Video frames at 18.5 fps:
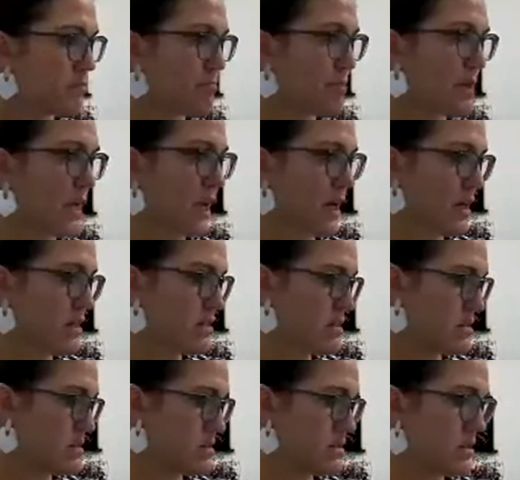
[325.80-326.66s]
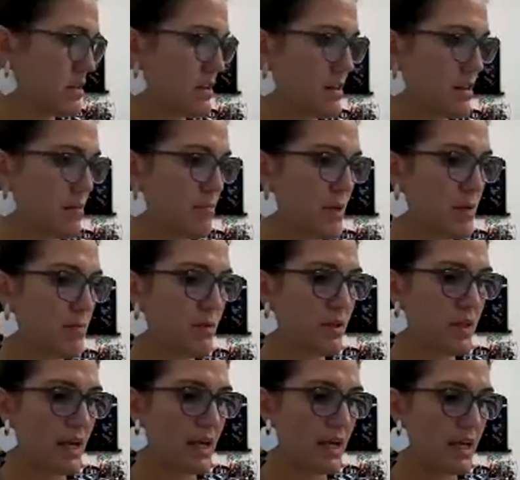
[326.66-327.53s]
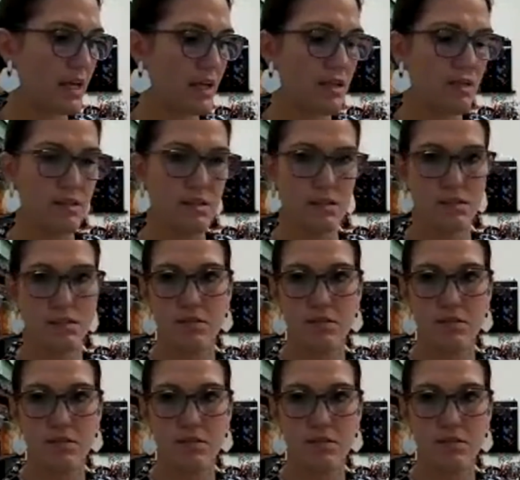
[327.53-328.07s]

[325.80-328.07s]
because the people that get